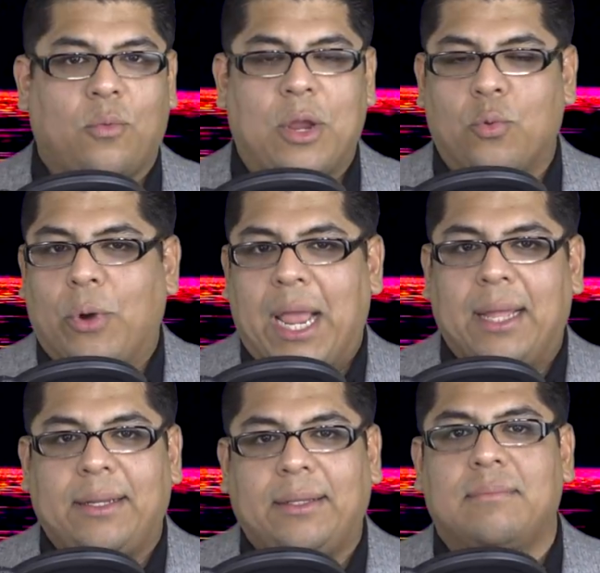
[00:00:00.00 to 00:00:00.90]
We
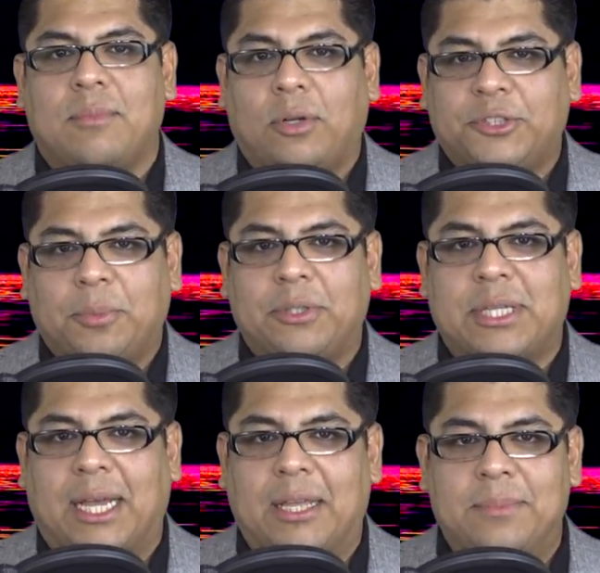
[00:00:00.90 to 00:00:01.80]
ran it multiple
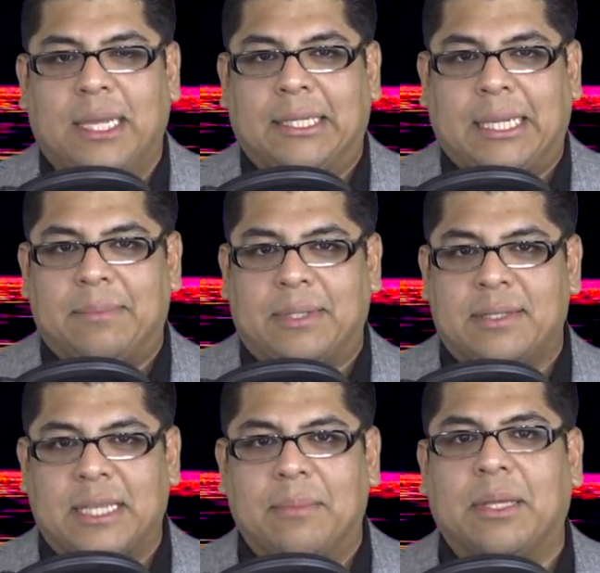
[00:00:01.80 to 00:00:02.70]
times and came to the
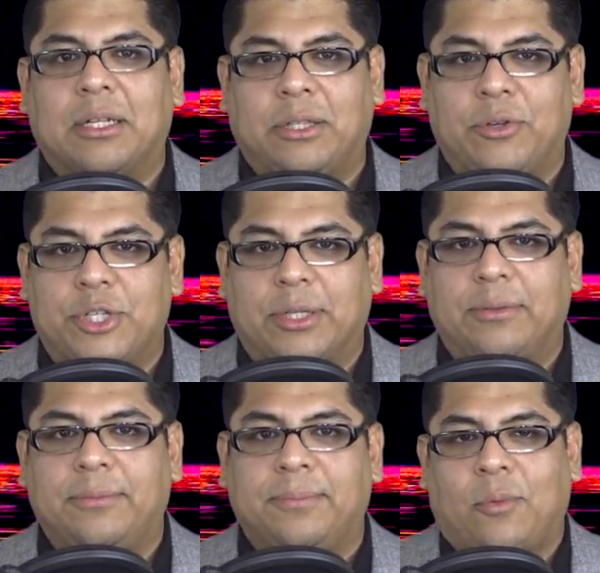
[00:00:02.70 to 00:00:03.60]
same
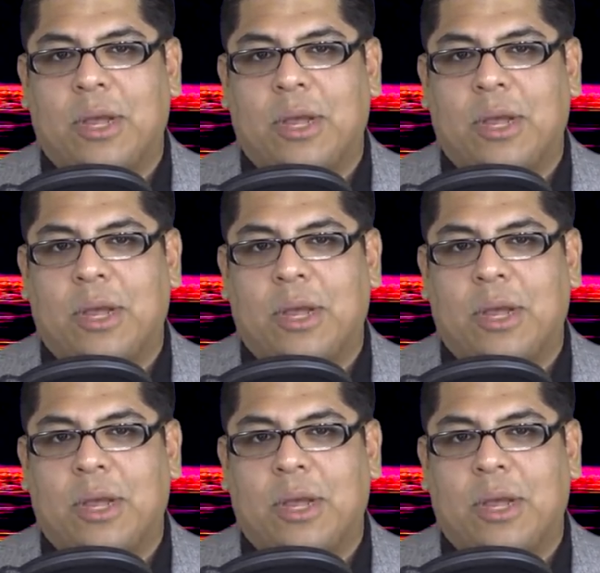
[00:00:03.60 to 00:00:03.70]
conclusion.